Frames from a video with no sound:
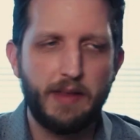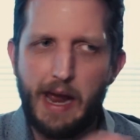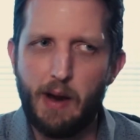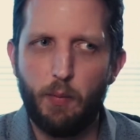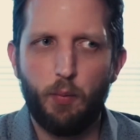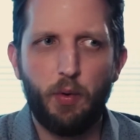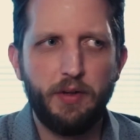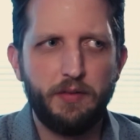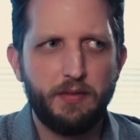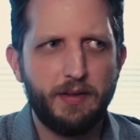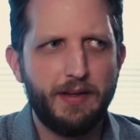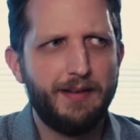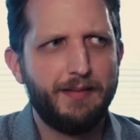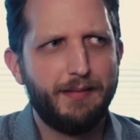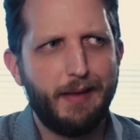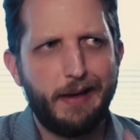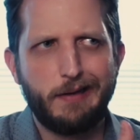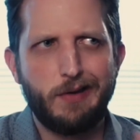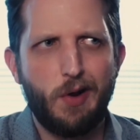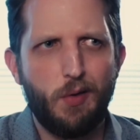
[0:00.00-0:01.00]
That was
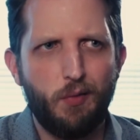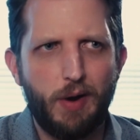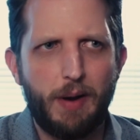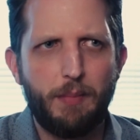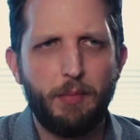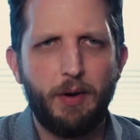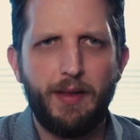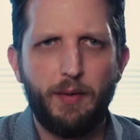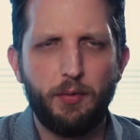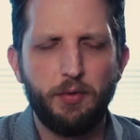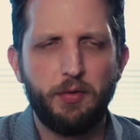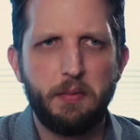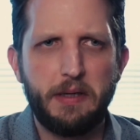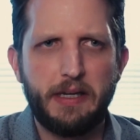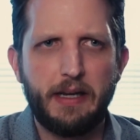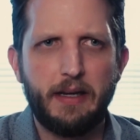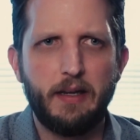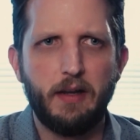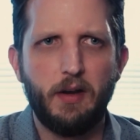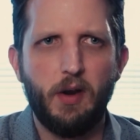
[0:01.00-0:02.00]
in like November. That was
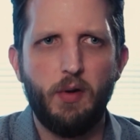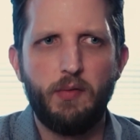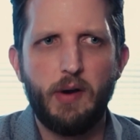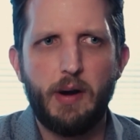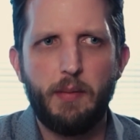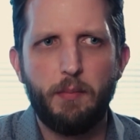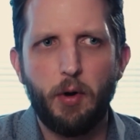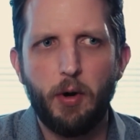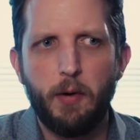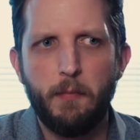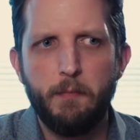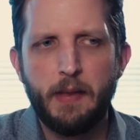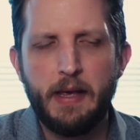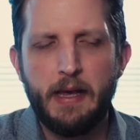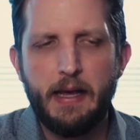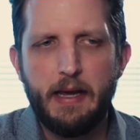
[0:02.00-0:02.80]
beginning of November.